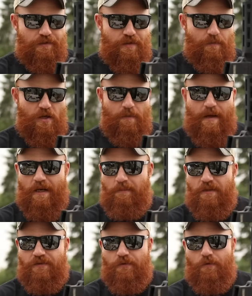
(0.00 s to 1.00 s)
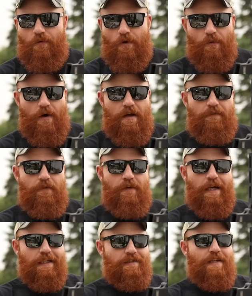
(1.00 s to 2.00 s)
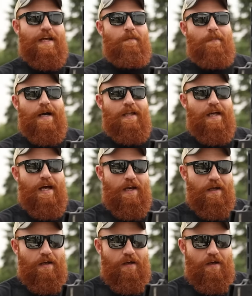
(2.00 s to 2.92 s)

semi-automatic pistol or rifle and I stand by that.